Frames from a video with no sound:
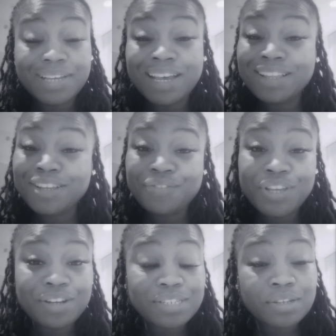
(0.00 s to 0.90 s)
I love
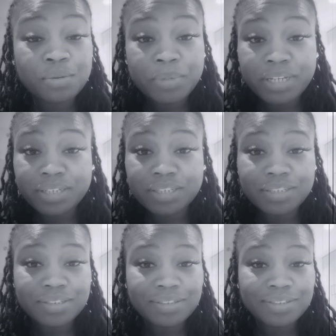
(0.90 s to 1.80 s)
y'all so
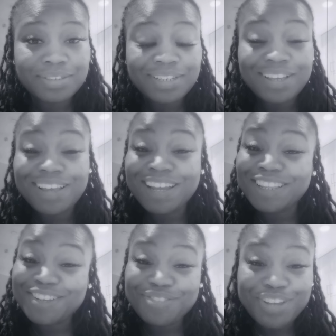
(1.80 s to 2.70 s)
much.
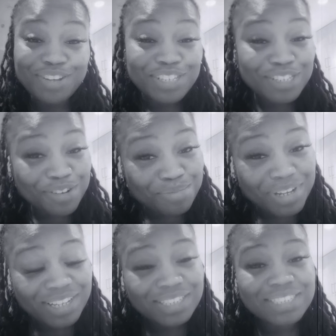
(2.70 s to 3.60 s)
I love y'all so
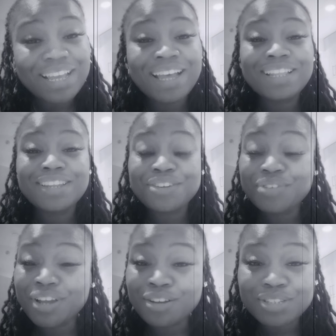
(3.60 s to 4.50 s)
much. I
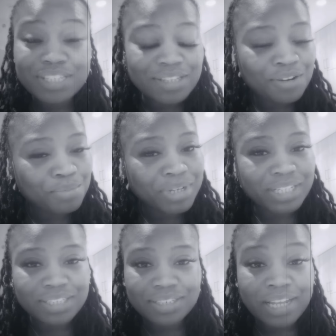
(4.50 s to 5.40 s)
love y'all so
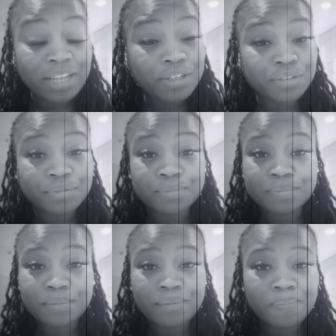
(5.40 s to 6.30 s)
much. I
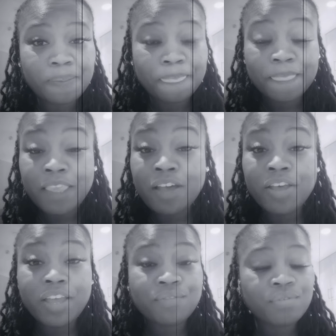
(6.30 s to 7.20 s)
do.
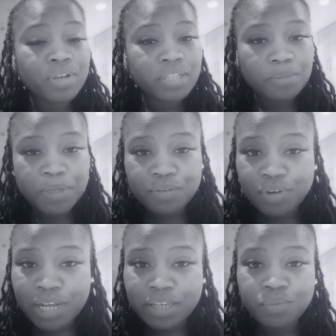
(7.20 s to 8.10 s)
Y'all have really been
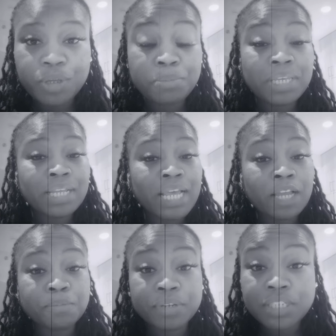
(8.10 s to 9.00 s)
rocking with me, and
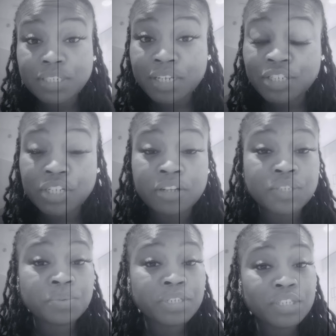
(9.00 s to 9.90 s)
I appreciate y'all.
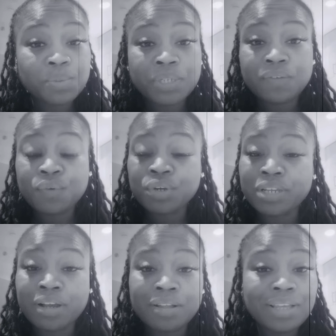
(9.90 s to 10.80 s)
2024,
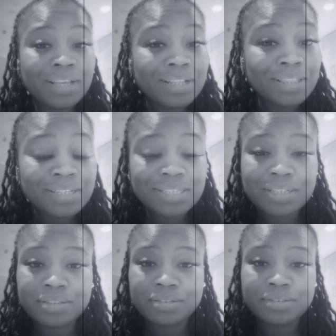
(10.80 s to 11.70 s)
y'all. Listen,